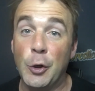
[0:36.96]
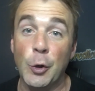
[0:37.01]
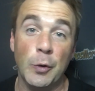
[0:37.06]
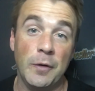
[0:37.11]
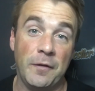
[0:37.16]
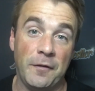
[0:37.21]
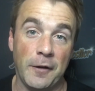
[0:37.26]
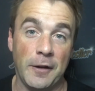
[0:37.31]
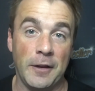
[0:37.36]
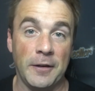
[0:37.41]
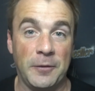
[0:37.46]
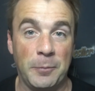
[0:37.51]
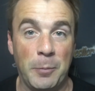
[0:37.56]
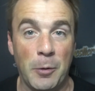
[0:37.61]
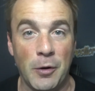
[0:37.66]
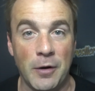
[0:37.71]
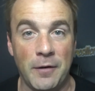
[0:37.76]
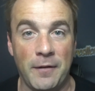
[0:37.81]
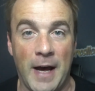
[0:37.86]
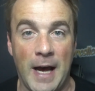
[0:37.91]
good for the
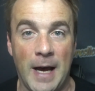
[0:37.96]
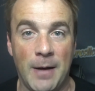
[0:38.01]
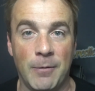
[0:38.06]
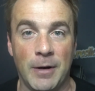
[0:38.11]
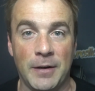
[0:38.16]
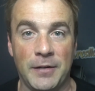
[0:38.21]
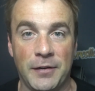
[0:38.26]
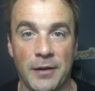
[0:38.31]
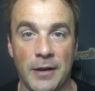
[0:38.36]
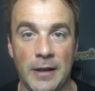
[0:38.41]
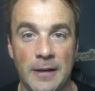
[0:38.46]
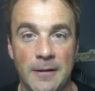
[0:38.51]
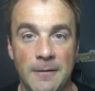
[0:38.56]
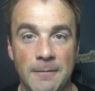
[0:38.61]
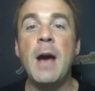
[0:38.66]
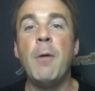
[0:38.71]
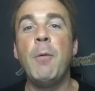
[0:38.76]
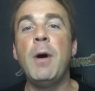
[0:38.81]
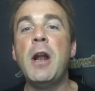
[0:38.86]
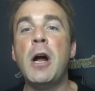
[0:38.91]
sport of arm wrestling.
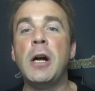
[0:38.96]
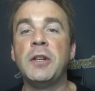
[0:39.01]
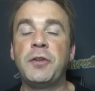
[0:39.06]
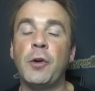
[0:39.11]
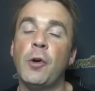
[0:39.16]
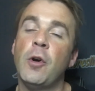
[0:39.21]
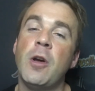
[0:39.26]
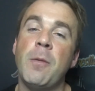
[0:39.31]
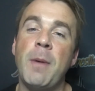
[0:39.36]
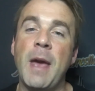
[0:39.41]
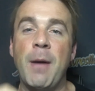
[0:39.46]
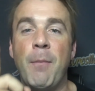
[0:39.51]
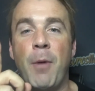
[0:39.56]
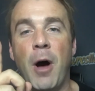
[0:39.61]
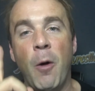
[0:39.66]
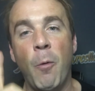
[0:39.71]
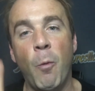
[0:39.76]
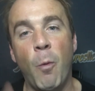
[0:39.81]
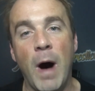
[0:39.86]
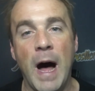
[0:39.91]
Now, when I talk about
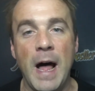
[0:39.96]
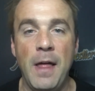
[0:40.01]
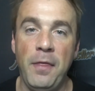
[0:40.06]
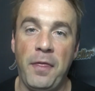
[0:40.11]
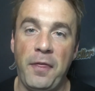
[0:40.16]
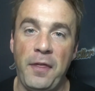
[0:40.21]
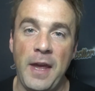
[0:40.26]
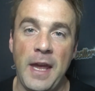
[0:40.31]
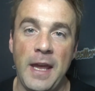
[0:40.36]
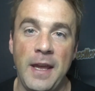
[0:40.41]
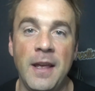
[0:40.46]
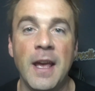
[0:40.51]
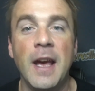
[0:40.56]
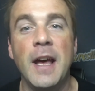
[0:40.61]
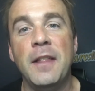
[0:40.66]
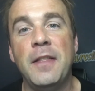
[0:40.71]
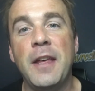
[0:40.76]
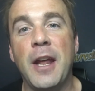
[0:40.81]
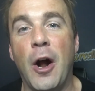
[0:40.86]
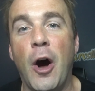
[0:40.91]
my one thing
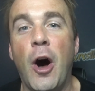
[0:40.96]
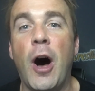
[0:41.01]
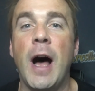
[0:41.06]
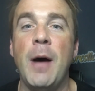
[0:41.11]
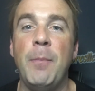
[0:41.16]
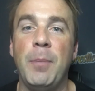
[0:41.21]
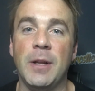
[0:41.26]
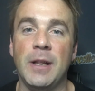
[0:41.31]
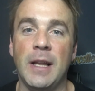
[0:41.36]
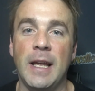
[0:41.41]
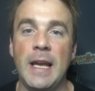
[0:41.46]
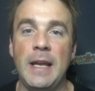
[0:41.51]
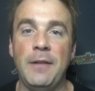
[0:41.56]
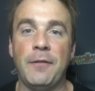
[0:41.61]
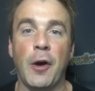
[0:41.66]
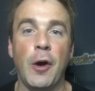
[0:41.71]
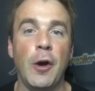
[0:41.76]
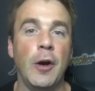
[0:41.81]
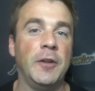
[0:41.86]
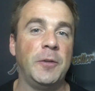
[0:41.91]
that I believe
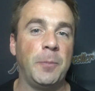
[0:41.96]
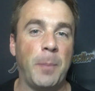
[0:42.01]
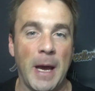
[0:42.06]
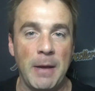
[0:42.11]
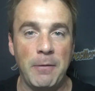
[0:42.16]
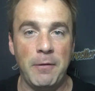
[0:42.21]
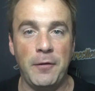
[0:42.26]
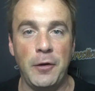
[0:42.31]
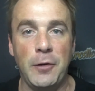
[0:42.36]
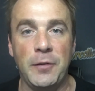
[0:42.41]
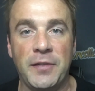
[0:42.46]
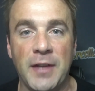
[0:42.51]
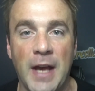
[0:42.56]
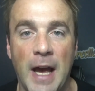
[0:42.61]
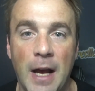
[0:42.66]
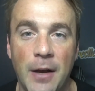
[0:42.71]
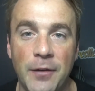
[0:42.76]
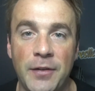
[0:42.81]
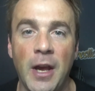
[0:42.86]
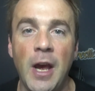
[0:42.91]
hurts pay-per-view
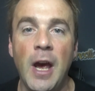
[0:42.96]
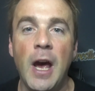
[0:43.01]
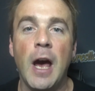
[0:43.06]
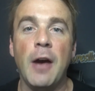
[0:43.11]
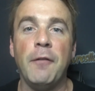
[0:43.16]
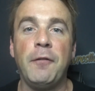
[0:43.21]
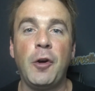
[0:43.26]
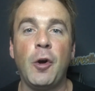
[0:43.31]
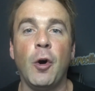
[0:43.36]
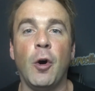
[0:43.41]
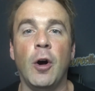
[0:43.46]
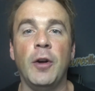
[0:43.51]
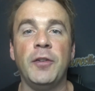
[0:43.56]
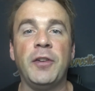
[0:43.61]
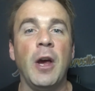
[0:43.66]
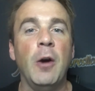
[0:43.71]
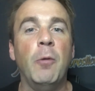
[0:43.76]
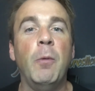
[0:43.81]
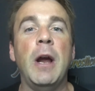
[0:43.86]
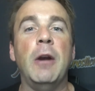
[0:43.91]
sales, of course,
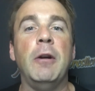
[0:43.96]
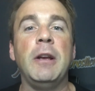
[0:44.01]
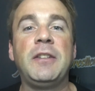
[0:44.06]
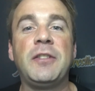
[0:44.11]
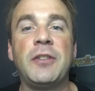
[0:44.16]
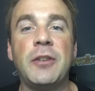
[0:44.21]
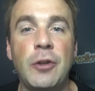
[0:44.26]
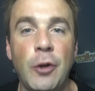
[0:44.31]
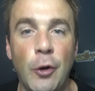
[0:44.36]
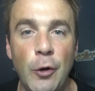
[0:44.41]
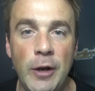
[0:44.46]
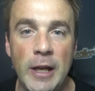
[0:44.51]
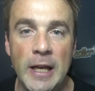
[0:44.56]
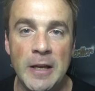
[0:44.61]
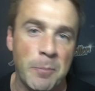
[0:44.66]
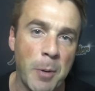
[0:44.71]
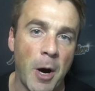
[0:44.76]
we're excluding